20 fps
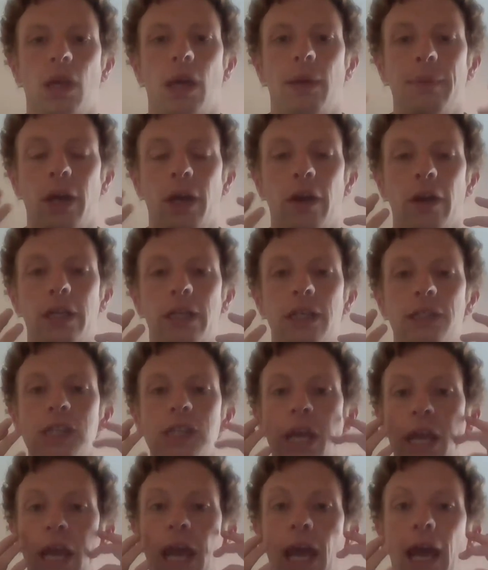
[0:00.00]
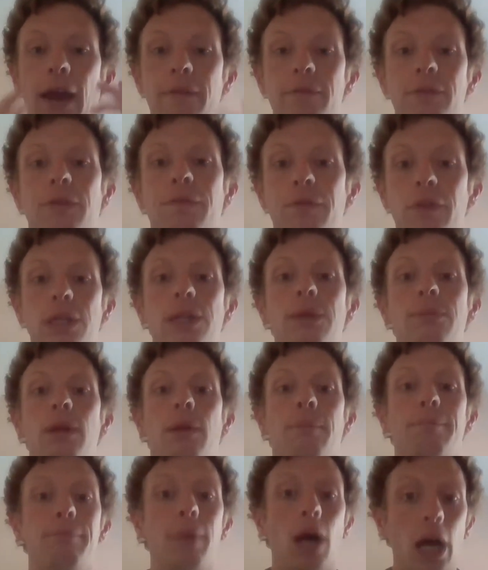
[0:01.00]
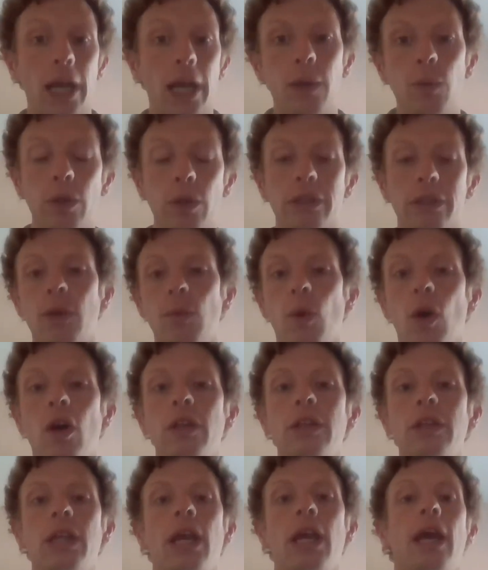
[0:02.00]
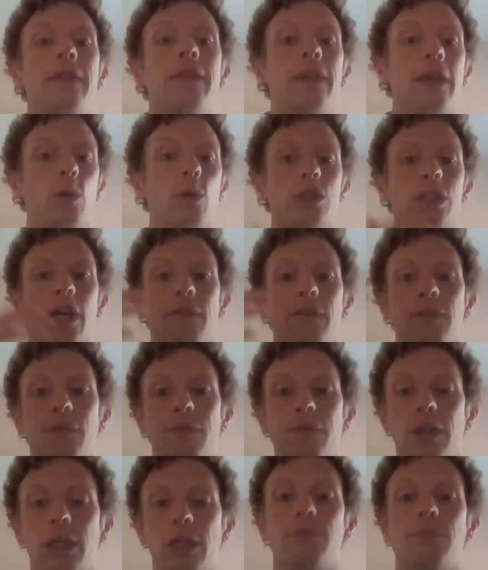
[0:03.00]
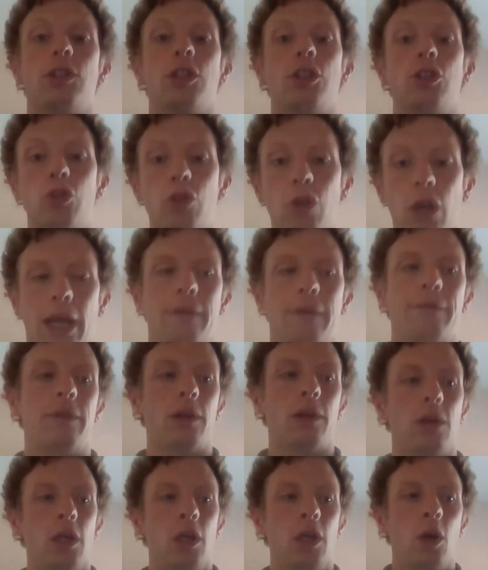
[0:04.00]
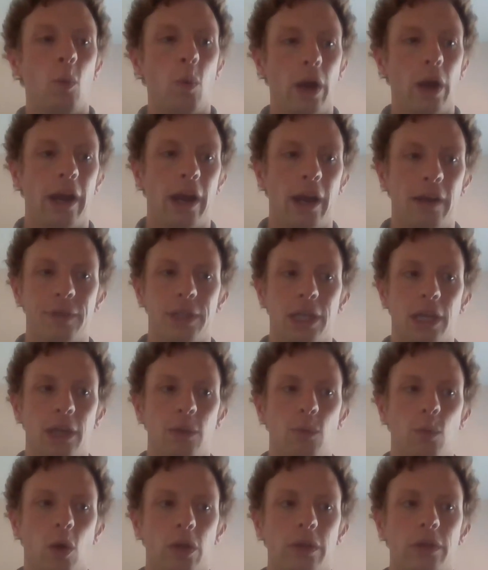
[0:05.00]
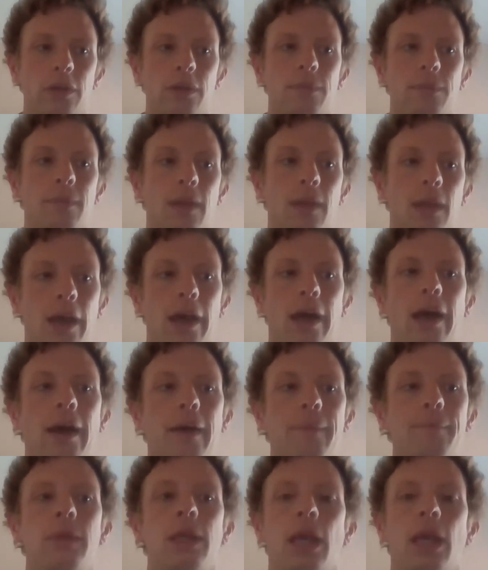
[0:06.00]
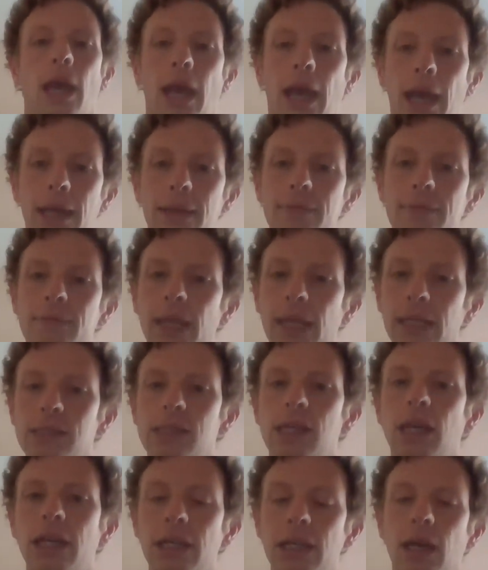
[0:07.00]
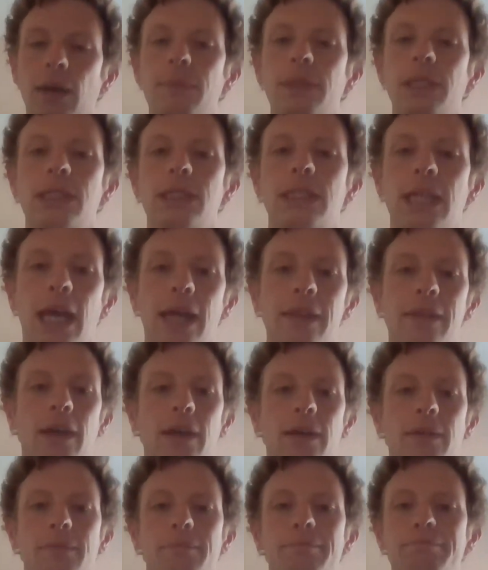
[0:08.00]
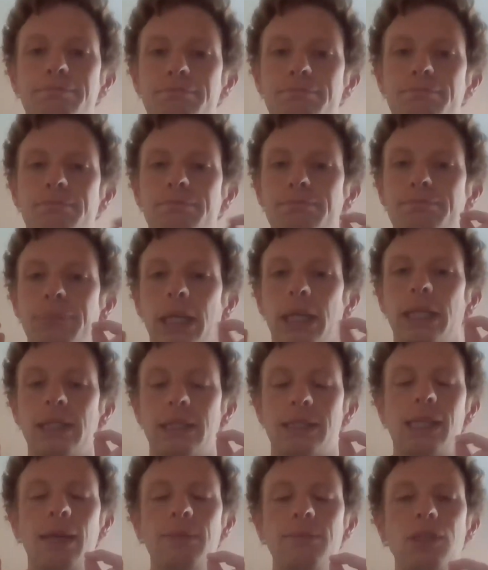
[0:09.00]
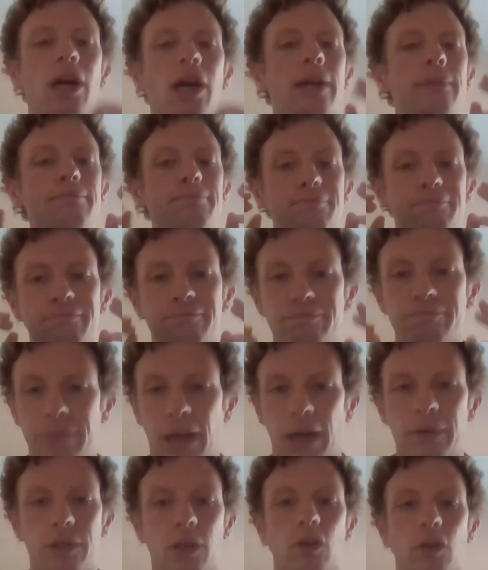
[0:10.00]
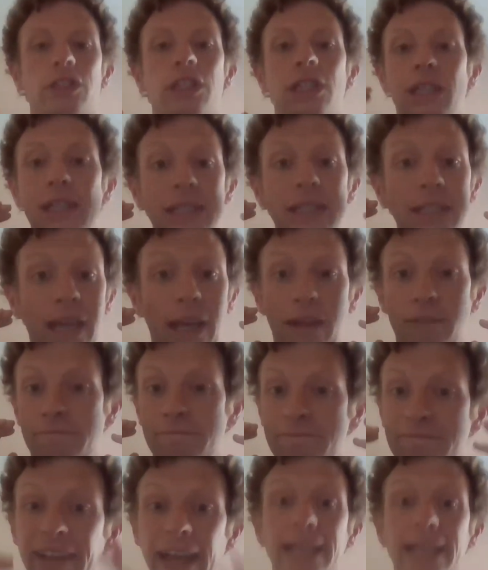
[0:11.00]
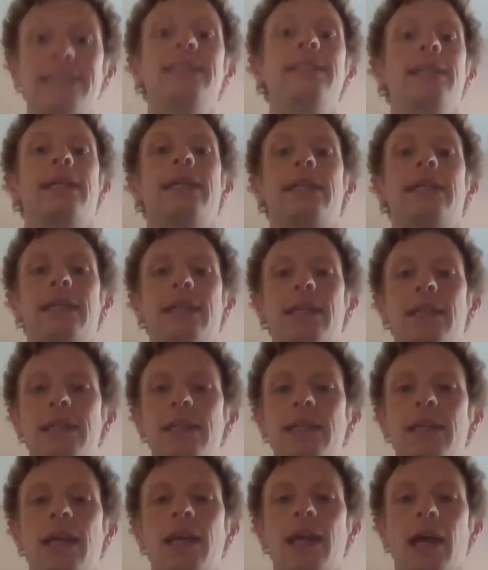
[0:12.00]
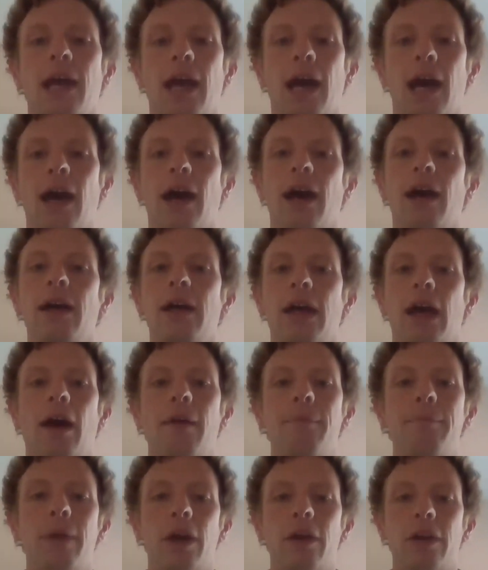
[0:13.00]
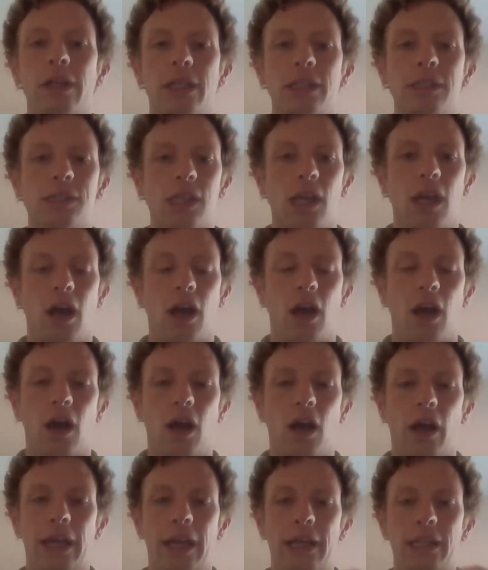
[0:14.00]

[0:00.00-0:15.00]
Americans have the freedom to buy what they want. They also have the freedom to travel wherever they want. And that's kind of coming together, but at the same time, paradoxically and fascinatingly, Americans are